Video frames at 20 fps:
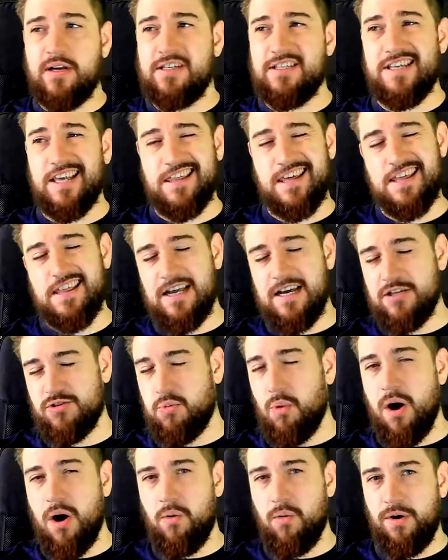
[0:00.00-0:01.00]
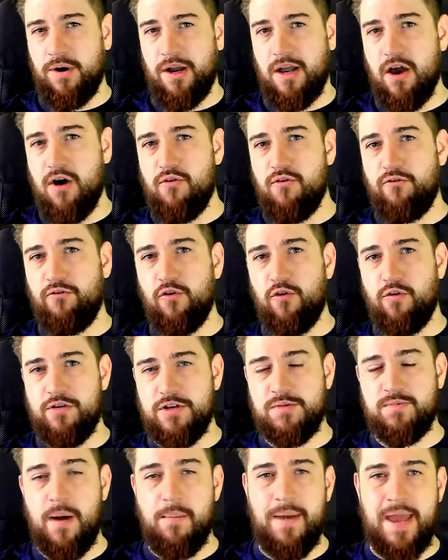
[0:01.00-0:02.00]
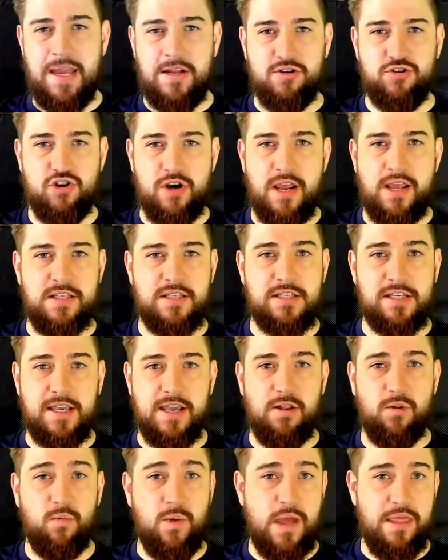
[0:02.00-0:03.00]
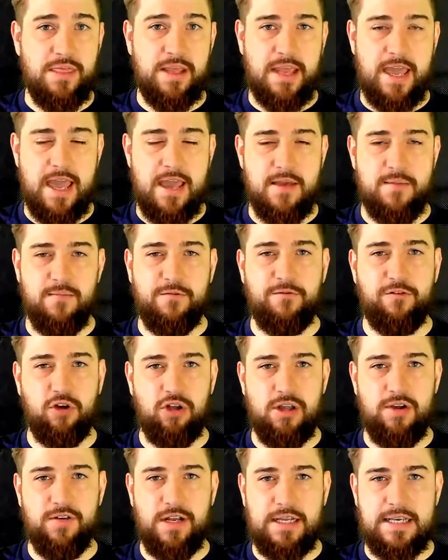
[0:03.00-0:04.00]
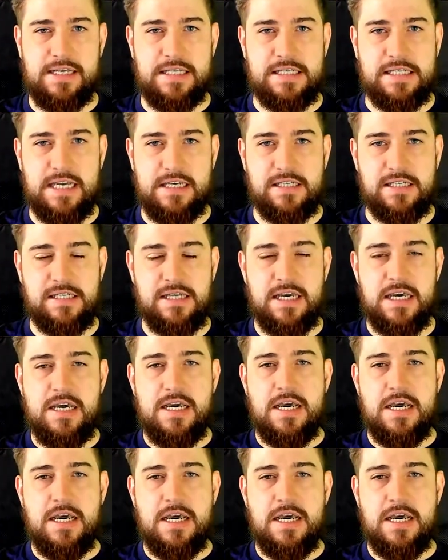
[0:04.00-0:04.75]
because I think that's what I want to go for as my main trade skill when the game fully releases.